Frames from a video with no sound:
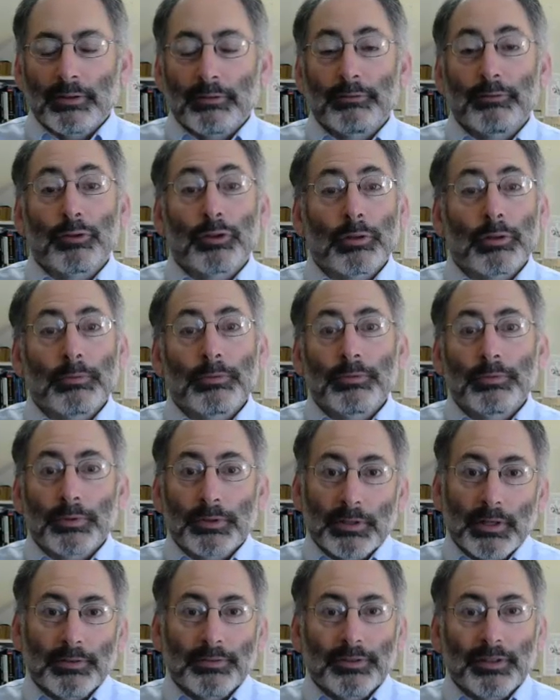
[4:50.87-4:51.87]
forums, which
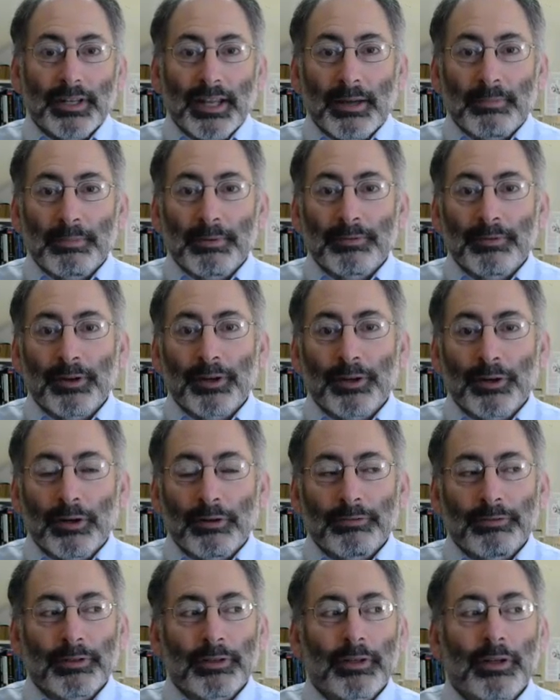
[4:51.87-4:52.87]
I've seen happen very
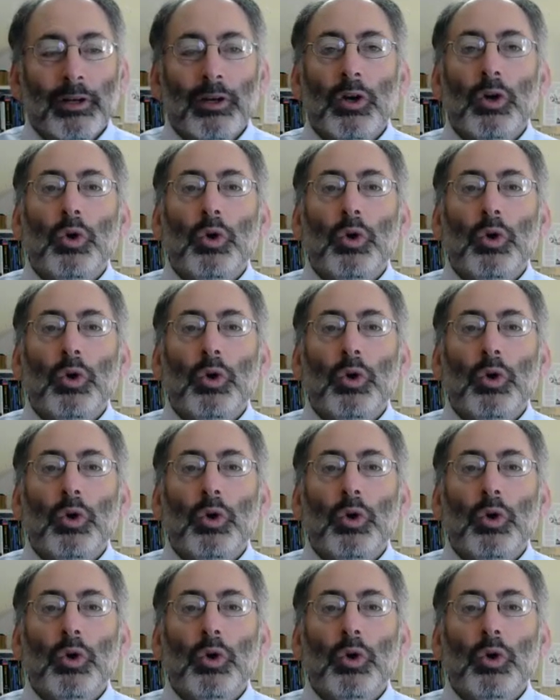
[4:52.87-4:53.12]
often,